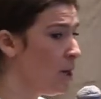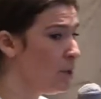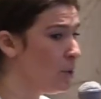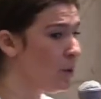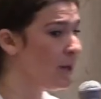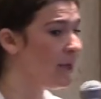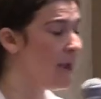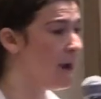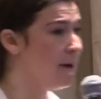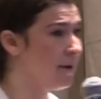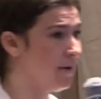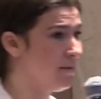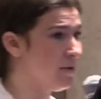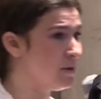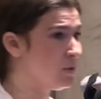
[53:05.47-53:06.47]
your
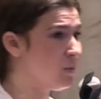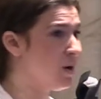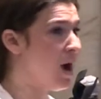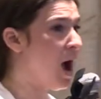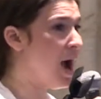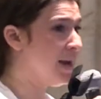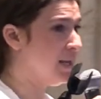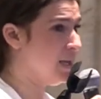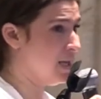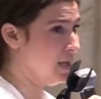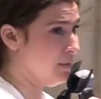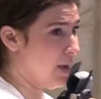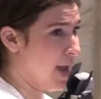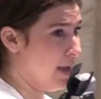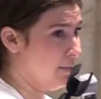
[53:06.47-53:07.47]
caregivers were
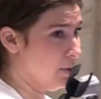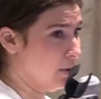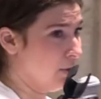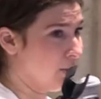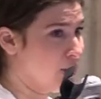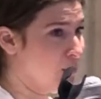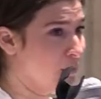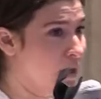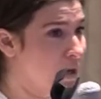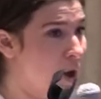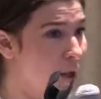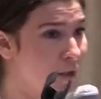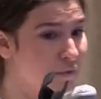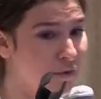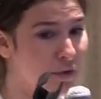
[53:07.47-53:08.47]
unable to meet
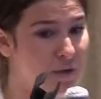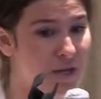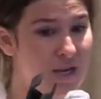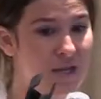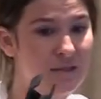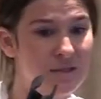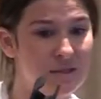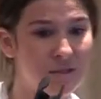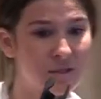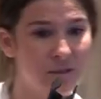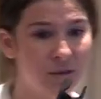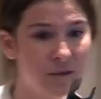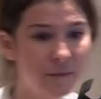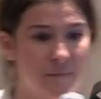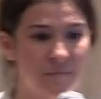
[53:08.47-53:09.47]
all of your needs,
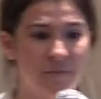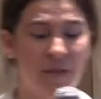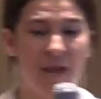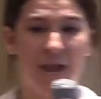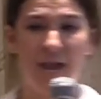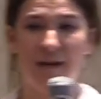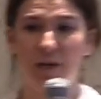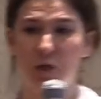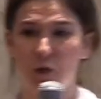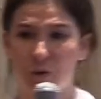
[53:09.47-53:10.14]
and a